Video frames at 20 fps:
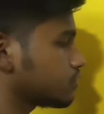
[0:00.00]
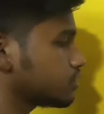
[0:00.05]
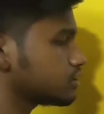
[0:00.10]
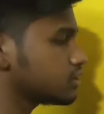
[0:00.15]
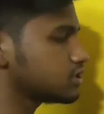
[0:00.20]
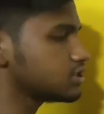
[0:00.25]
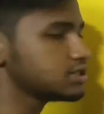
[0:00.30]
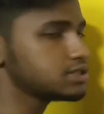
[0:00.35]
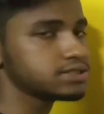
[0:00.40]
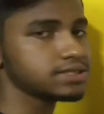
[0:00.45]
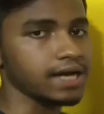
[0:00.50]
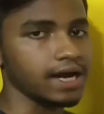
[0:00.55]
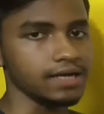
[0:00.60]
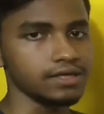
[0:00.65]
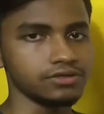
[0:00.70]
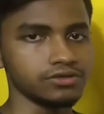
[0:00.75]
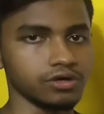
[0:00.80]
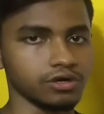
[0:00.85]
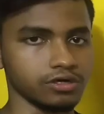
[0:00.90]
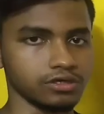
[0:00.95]
weight in
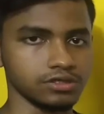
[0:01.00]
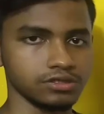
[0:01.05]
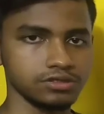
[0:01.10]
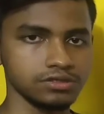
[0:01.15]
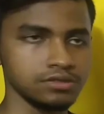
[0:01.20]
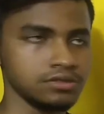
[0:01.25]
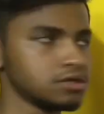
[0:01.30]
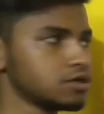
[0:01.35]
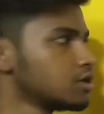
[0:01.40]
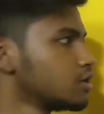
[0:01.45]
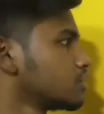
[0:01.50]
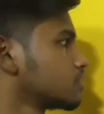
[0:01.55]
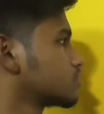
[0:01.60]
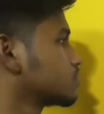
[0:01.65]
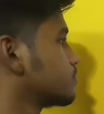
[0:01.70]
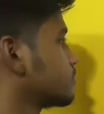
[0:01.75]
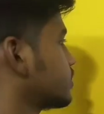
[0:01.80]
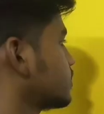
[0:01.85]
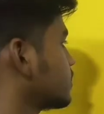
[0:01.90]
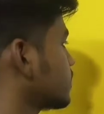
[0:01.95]
Dalton.
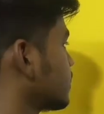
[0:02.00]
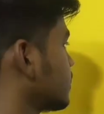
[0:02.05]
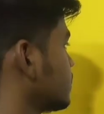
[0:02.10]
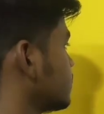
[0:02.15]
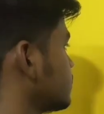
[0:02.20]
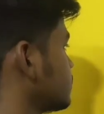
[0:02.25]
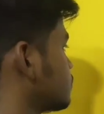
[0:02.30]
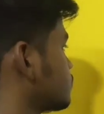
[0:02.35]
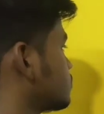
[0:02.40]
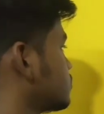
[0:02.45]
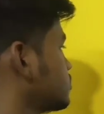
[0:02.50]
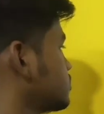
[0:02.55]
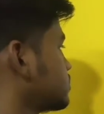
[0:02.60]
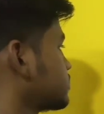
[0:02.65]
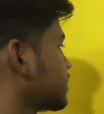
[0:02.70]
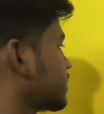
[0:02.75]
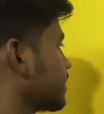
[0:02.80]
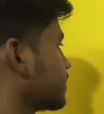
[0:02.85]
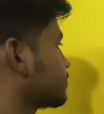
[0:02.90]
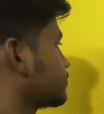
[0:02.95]
So basically your
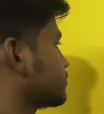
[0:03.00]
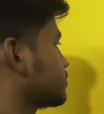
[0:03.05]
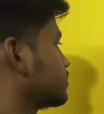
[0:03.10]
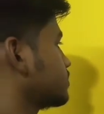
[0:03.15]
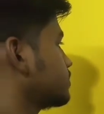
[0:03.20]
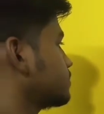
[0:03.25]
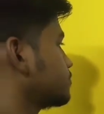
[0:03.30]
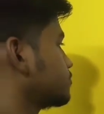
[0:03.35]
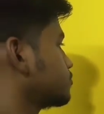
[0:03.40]
teacher have give